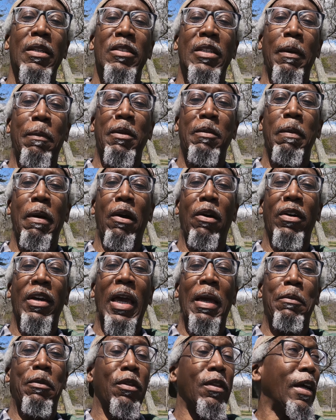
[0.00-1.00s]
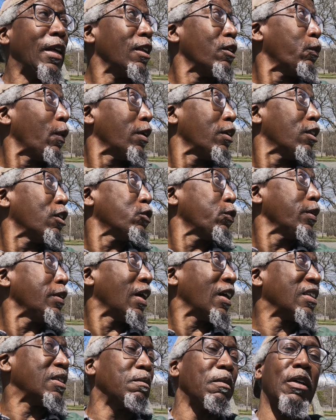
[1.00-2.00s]
Chipping Sparrow came and landed right on the tree
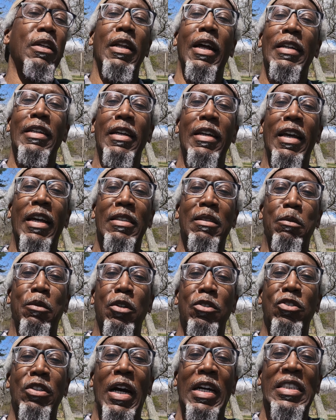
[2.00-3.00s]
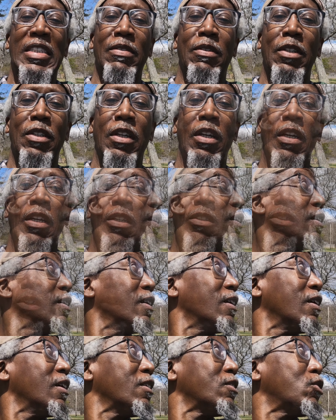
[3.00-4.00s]
next to me, and I did get some good shots of it.
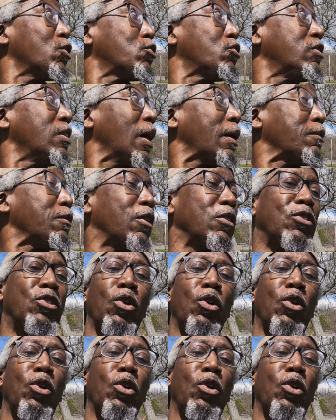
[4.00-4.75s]
So it's